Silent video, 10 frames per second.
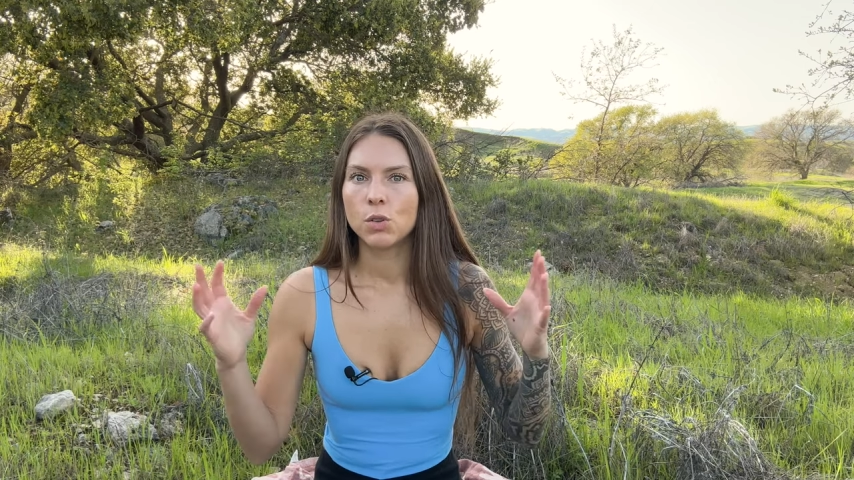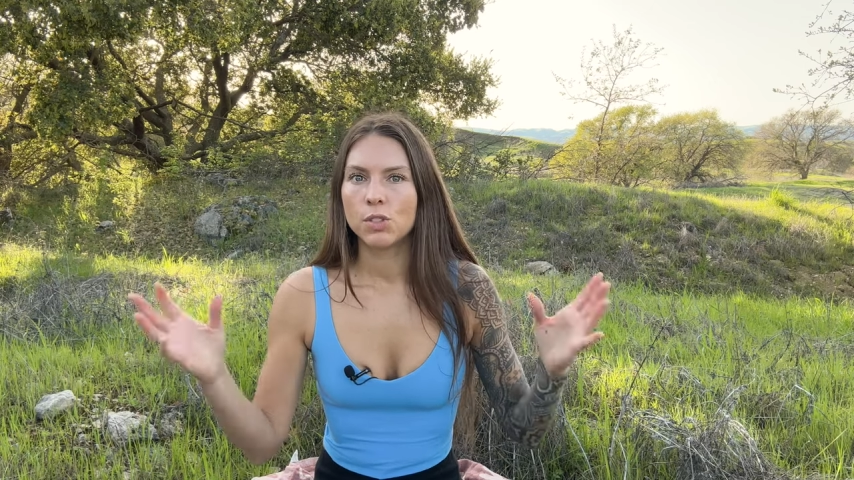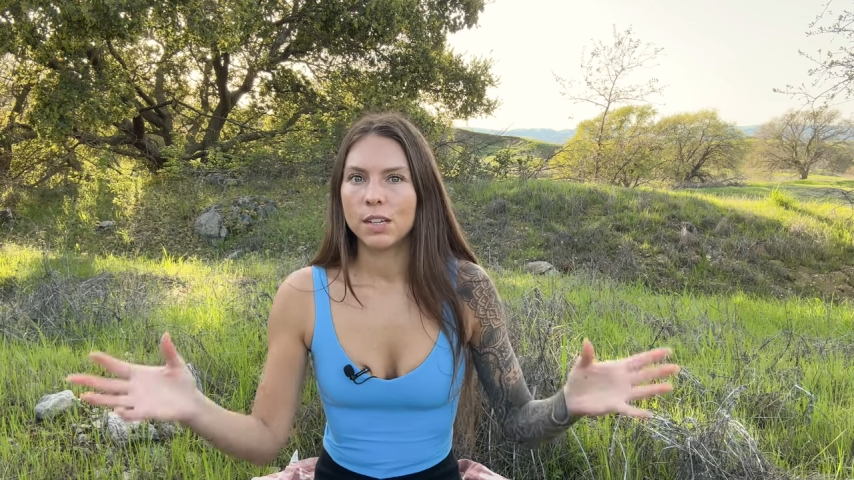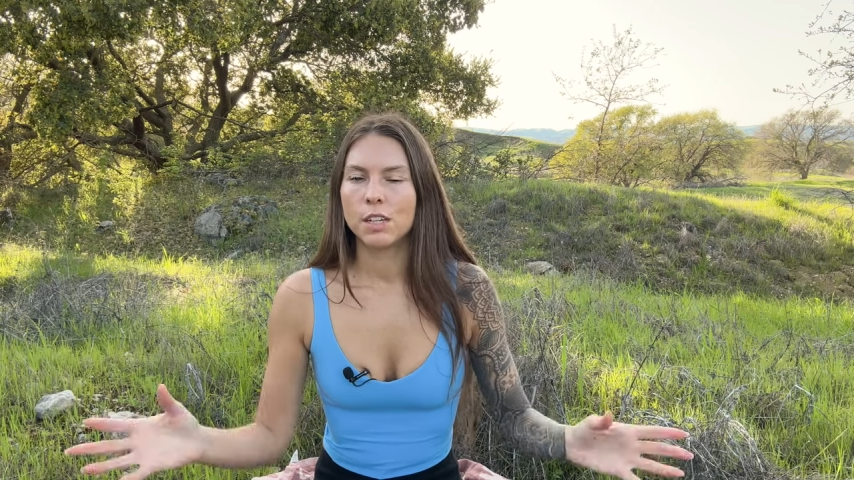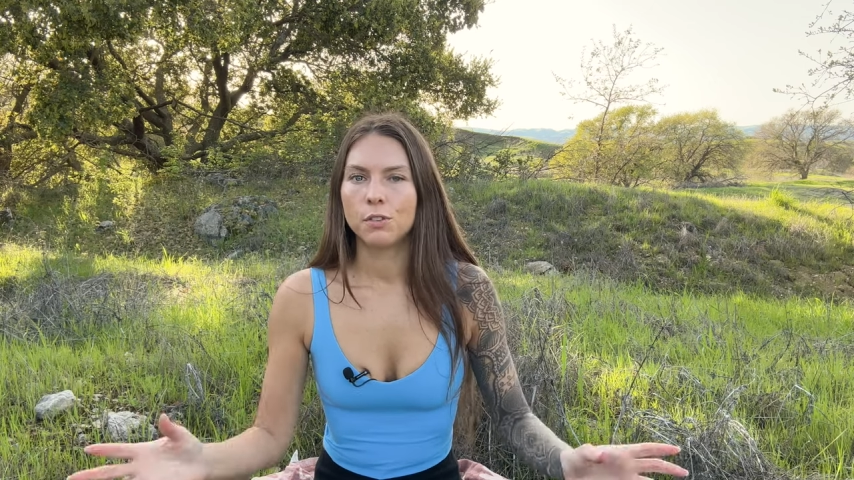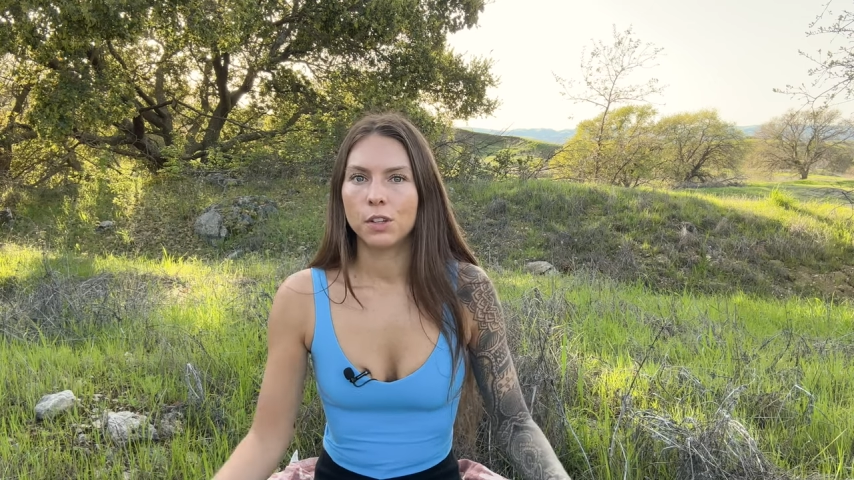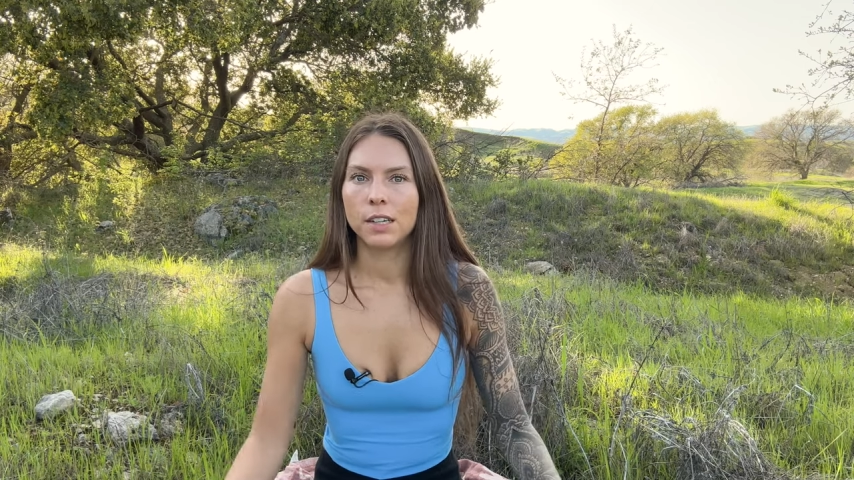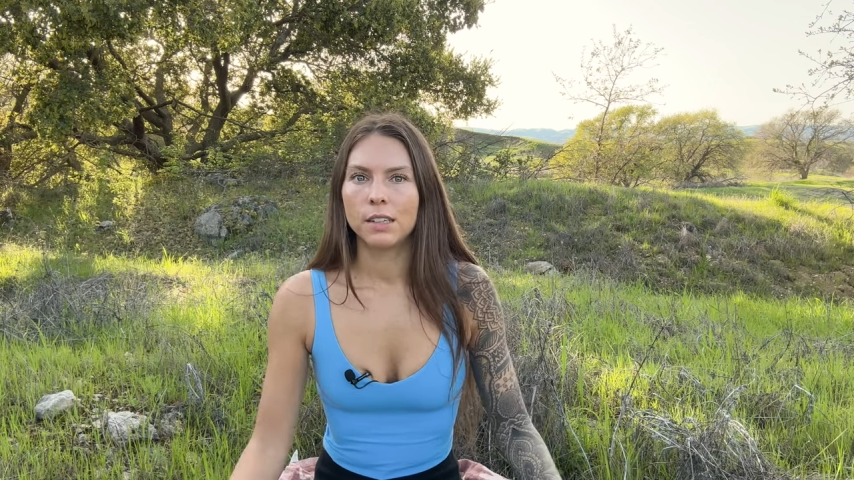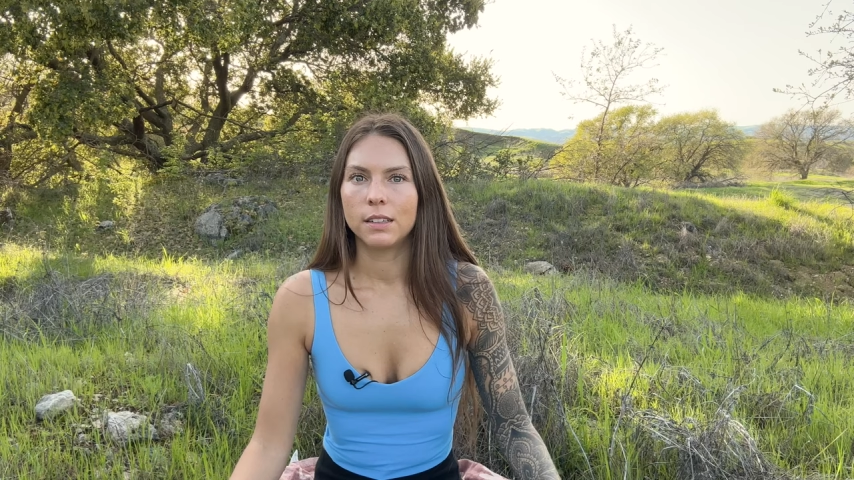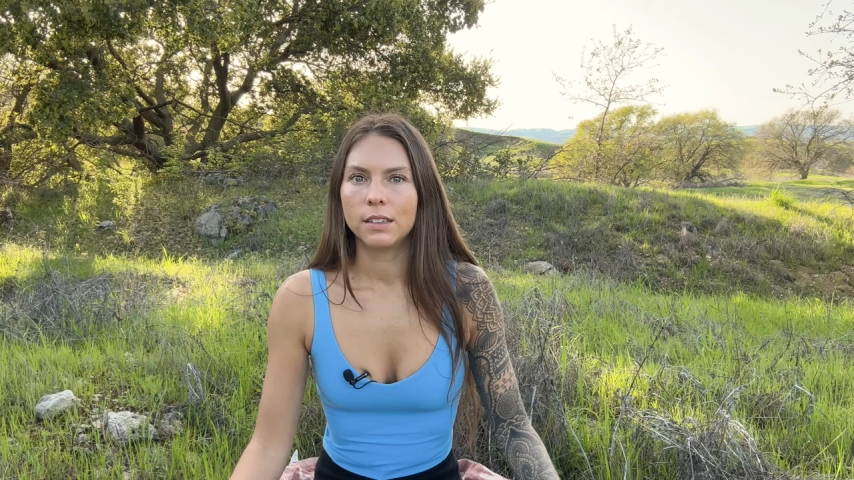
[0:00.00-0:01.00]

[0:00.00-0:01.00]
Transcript: using different,